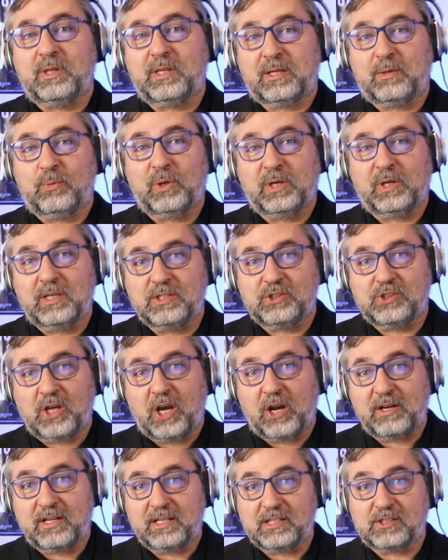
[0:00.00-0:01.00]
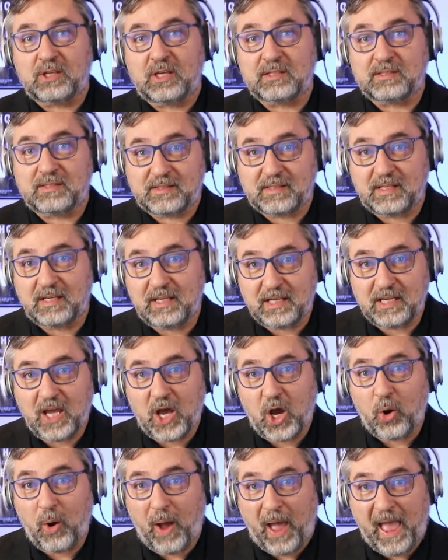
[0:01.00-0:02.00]
WikiCharities
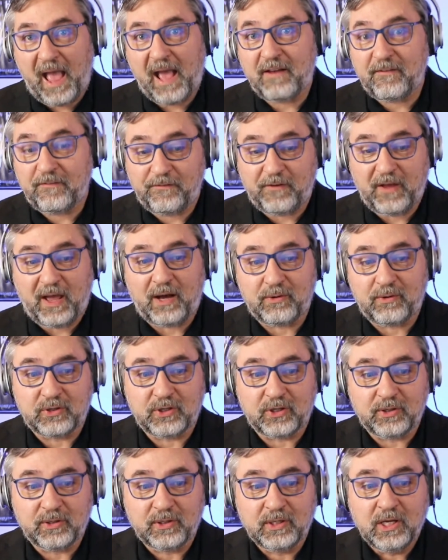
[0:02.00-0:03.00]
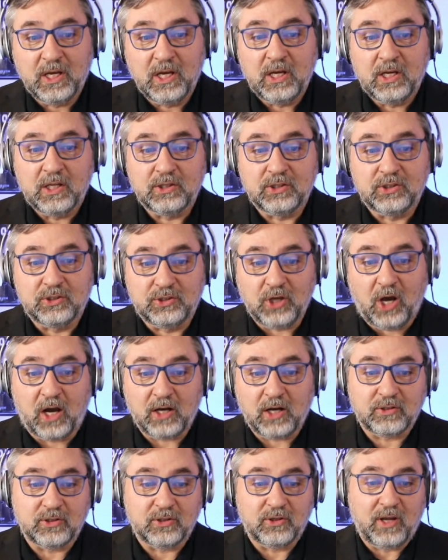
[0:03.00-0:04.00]
CEO and founder,
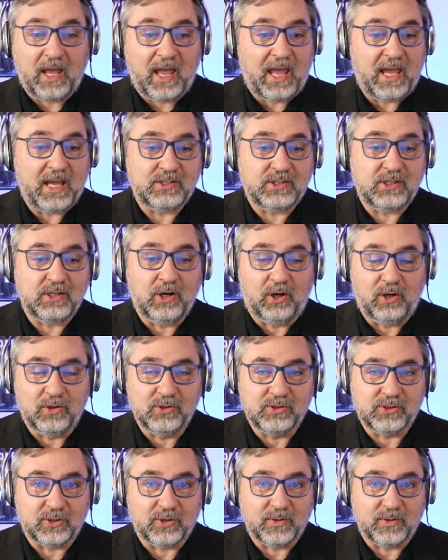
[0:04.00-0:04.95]
Dr. Angie Holzer.